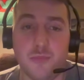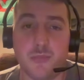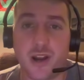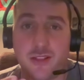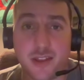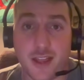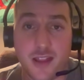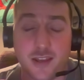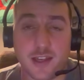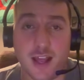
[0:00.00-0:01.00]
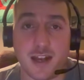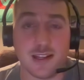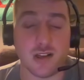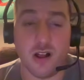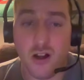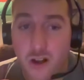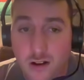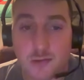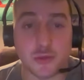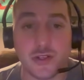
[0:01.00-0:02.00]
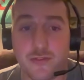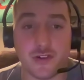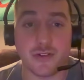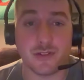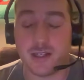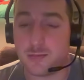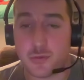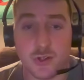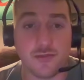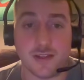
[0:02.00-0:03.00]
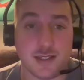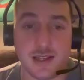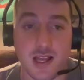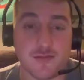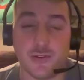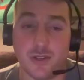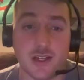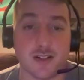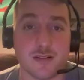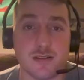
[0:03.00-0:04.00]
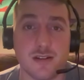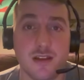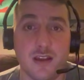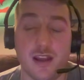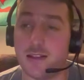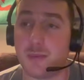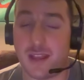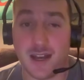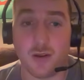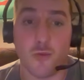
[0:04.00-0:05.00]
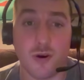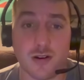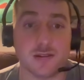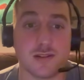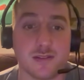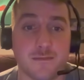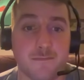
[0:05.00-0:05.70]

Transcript: But other, other than that, he's a horrible infielder. He's proved it these last few years, and it's been getting worse.